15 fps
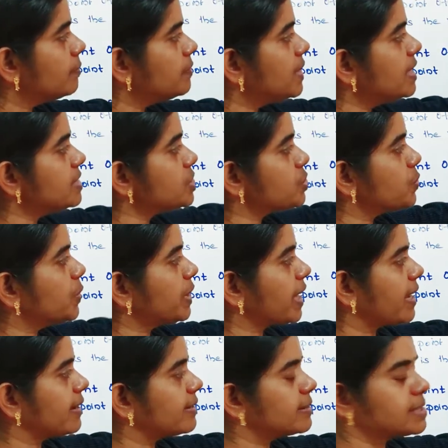these two
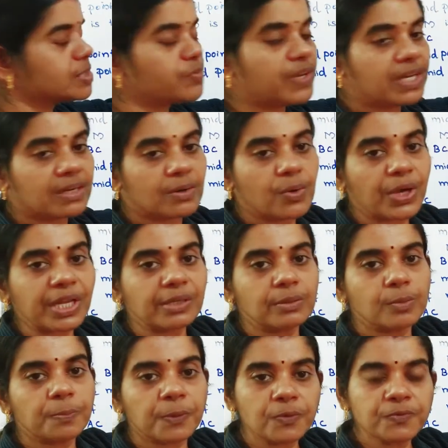triangles we are going
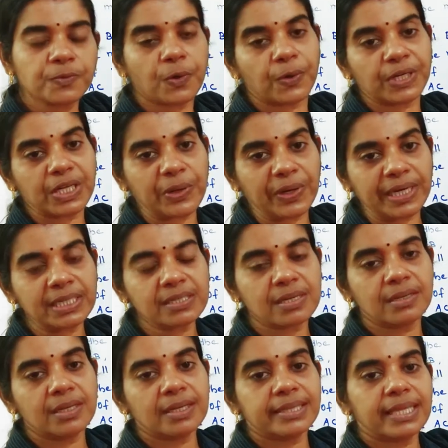to prove congruent.
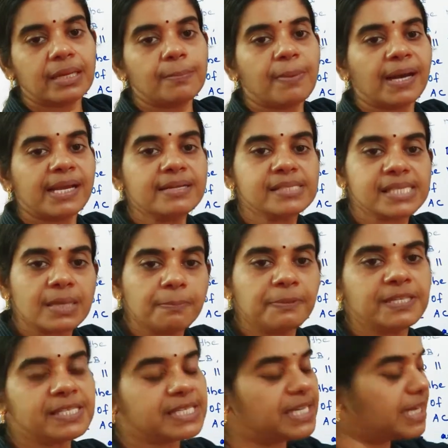Then by
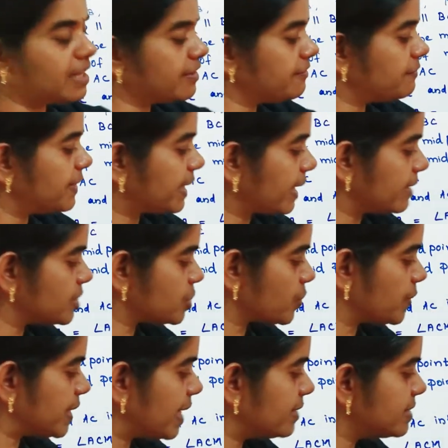CPCT we can
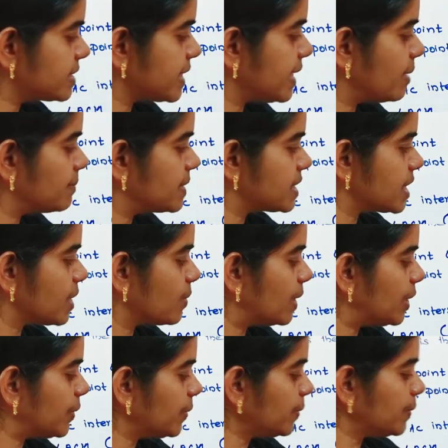show that CM is
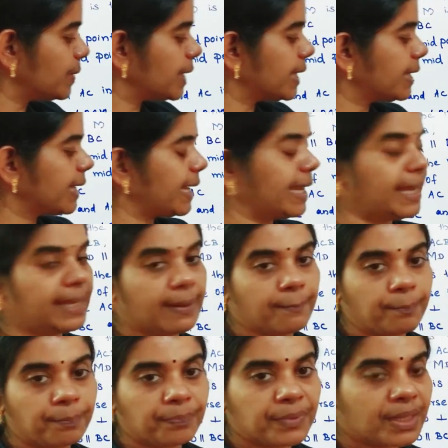equal to
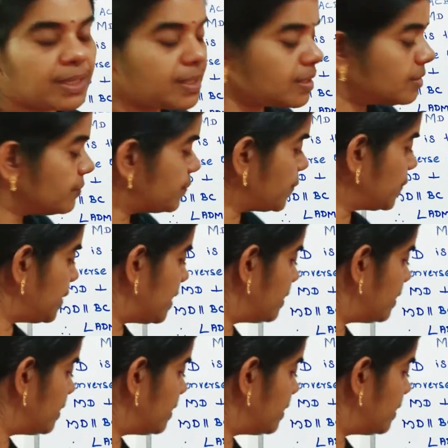AM. For